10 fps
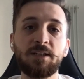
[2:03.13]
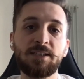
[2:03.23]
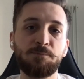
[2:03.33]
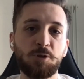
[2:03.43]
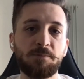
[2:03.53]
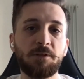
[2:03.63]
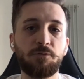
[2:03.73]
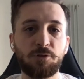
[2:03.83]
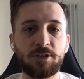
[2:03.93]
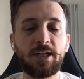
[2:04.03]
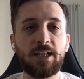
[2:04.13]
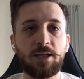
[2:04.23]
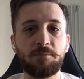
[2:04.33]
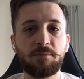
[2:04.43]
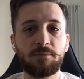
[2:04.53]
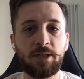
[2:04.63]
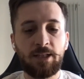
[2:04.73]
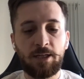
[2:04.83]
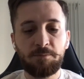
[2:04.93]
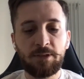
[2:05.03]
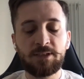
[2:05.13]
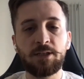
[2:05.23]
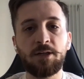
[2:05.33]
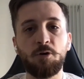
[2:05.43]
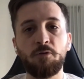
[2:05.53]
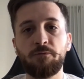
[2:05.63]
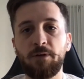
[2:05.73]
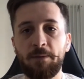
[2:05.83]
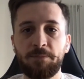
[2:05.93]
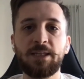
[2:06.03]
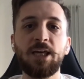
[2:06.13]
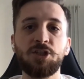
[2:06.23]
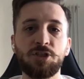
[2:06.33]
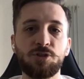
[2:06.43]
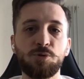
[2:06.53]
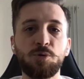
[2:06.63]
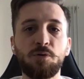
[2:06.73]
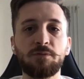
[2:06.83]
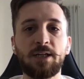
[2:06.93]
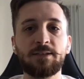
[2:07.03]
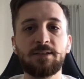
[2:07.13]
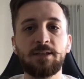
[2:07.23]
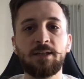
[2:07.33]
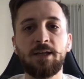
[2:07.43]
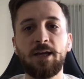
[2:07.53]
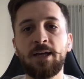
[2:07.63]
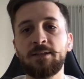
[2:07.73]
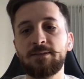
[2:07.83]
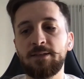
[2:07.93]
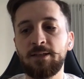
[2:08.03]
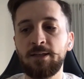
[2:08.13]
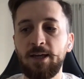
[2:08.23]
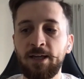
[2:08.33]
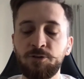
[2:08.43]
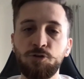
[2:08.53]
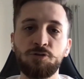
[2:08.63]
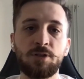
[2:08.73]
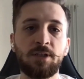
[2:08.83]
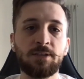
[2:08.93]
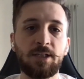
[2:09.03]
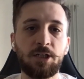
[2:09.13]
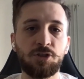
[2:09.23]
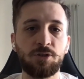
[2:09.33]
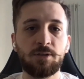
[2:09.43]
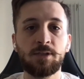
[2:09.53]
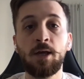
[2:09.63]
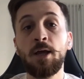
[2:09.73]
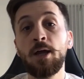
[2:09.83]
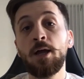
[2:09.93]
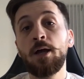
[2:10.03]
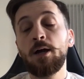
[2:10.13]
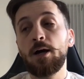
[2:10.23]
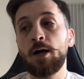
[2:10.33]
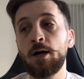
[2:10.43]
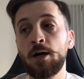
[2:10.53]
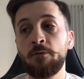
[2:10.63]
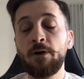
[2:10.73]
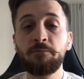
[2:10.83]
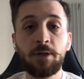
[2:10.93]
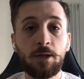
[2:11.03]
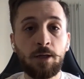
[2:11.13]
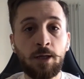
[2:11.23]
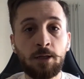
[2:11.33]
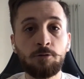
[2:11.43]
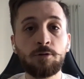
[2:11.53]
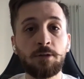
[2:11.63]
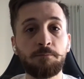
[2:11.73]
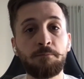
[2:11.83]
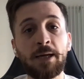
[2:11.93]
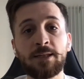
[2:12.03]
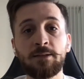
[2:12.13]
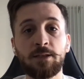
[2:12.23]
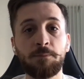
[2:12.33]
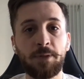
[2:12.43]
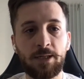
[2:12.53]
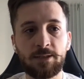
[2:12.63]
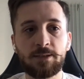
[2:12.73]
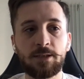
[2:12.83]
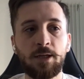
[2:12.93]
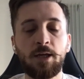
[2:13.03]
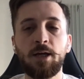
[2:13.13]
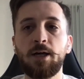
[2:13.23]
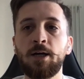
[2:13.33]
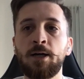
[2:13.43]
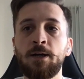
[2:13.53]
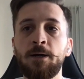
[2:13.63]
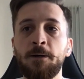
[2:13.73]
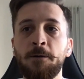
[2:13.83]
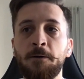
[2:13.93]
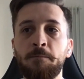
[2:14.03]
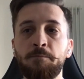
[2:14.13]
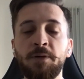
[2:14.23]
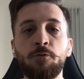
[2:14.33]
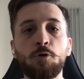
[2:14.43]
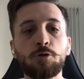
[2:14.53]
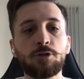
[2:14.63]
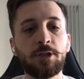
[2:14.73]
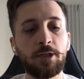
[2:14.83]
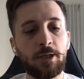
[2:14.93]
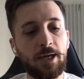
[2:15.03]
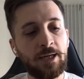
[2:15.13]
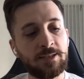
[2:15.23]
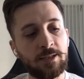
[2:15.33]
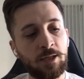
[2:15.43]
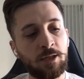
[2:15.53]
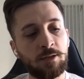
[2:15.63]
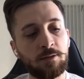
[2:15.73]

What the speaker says: we are responsible for the reliability of applications, you know, that and end user interaction. When we back into the past, before the as